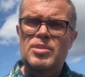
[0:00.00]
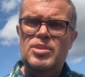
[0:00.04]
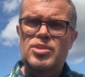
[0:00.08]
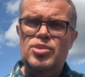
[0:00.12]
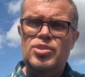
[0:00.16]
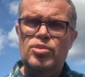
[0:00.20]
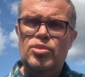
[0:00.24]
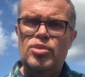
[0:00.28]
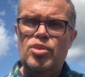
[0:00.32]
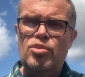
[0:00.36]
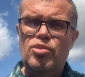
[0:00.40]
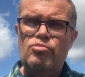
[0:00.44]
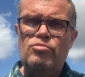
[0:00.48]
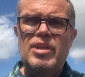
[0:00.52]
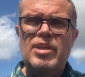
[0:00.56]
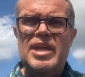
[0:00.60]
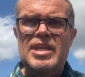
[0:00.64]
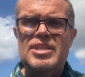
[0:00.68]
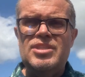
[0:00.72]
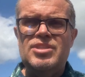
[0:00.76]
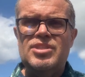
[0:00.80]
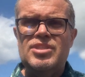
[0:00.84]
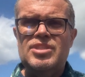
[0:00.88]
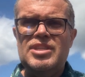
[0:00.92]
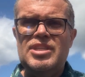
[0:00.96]
as you're
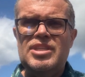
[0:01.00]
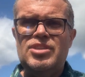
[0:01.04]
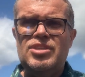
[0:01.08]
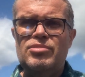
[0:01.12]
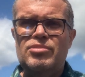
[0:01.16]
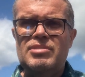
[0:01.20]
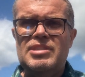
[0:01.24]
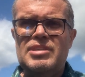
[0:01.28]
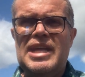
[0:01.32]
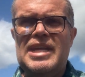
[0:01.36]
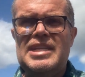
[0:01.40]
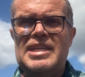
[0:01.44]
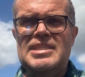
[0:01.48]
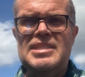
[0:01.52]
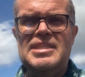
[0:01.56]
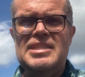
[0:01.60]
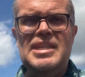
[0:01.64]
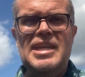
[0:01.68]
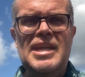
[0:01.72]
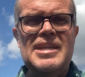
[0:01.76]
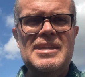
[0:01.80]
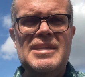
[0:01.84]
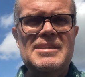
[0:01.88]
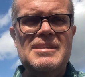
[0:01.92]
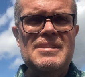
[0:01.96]
courageous in your day to
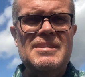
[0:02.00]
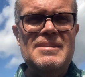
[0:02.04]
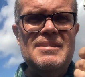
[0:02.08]
day.